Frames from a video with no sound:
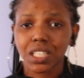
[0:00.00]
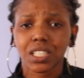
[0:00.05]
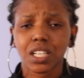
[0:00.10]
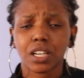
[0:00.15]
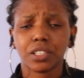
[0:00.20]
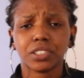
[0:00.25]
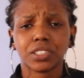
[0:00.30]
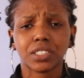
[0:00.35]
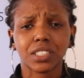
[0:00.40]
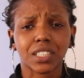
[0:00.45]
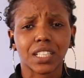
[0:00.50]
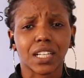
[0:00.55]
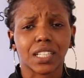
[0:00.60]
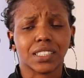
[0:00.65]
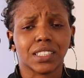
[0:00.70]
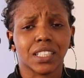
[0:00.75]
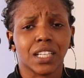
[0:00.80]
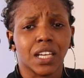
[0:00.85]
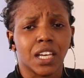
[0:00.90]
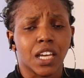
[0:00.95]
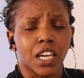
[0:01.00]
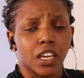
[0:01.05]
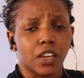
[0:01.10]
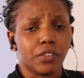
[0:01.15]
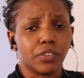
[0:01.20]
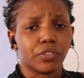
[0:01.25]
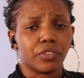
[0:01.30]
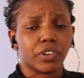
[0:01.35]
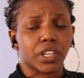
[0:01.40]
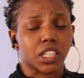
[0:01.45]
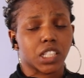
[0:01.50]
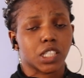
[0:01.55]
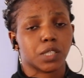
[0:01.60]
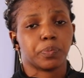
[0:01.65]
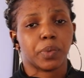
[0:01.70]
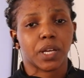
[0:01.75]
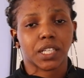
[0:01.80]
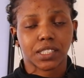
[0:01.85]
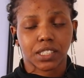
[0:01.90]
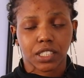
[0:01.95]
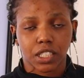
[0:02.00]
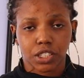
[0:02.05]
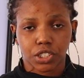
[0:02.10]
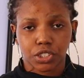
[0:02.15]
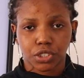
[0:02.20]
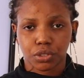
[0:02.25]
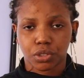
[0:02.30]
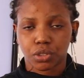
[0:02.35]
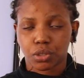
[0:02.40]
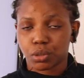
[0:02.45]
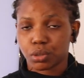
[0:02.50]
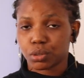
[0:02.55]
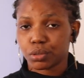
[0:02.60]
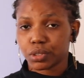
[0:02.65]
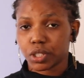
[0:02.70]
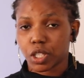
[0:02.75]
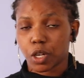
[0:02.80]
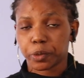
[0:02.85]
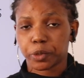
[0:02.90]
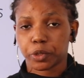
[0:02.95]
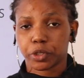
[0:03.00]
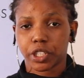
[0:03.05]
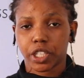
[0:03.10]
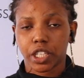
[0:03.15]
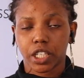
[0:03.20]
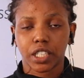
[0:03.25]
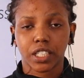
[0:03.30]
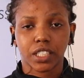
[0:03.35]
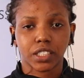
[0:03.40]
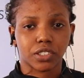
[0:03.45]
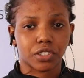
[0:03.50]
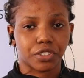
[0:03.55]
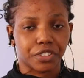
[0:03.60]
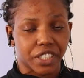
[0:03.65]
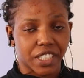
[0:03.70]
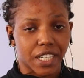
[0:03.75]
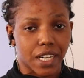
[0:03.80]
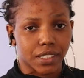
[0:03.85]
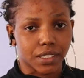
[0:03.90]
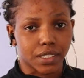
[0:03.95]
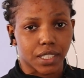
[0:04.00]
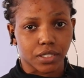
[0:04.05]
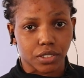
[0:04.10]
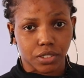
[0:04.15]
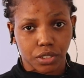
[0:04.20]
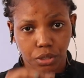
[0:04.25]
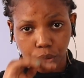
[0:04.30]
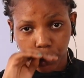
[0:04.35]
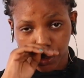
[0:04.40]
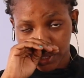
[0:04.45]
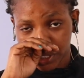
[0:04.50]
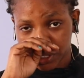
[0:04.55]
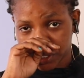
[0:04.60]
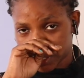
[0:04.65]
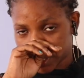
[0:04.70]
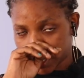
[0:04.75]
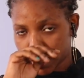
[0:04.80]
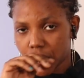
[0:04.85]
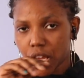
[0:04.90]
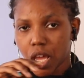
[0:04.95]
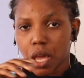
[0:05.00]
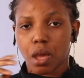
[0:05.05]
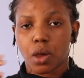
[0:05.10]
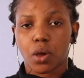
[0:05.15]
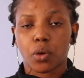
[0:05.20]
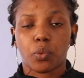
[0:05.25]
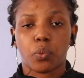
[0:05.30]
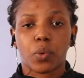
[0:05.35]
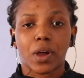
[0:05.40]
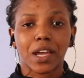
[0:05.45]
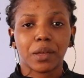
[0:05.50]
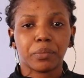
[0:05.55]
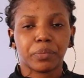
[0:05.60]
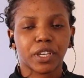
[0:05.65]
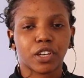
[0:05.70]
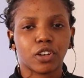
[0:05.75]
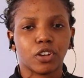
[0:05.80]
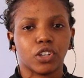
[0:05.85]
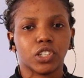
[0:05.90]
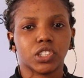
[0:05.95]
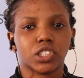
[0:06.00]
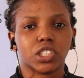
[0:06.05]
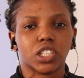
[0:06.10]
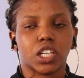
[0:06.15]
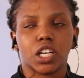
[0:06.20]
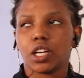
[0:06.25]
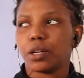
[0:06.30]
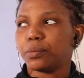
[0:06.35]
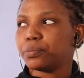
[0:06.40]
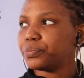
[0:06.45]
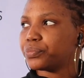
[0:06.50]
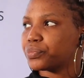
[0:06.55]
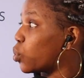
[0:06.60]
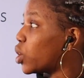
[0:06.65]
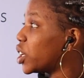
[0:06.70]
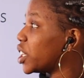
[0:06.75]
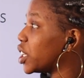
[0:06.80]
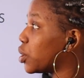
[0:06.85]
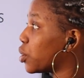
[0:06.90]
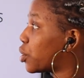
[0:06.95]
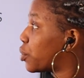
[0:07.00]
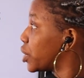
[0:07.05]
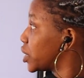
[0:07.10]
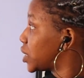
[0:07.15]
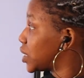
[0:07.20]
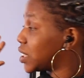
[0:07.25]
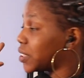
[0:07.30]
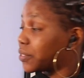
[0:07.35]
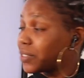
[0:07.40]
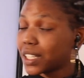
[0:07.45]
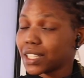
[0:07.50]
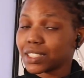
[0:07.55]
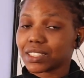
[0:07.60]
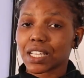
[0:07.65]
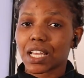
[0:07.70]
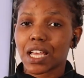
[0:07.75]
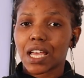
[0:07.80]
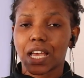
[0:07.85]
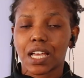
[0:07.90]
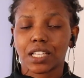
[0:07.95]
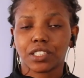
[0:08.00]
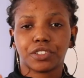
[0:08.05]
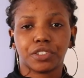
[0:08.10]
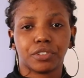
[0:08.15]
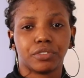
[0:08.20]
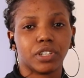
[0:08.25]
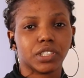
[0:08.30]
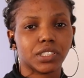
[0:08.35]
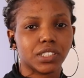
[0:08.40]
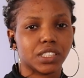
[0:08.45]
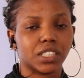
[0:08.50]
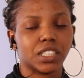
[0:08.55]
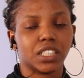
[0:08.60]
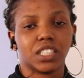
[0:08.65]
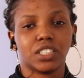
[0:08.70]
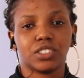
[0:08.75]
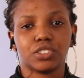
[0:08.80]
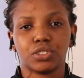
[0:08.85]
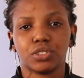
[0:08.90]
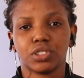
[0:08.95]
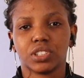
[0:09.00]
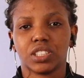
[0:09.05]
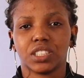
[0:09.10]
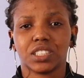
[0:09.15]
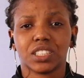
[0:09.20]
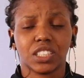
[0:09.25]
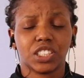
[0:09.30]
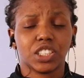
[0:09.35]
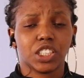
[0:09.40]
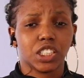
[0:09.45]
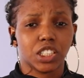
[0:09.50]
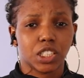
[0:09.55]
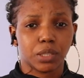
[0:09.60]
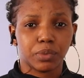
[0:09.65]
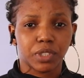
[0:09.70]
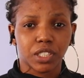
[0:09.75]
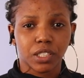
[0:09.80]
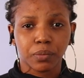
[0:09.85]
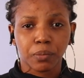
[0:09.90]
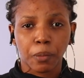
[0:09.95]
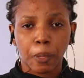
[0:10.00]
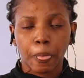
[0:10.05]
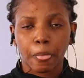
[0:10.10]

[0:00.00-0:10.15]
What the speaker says: Now you see that if you read this passage, you conclude that option A is the correct answer to this question. Why? Because the word inquisitiveness and curiosity is used interchangeably.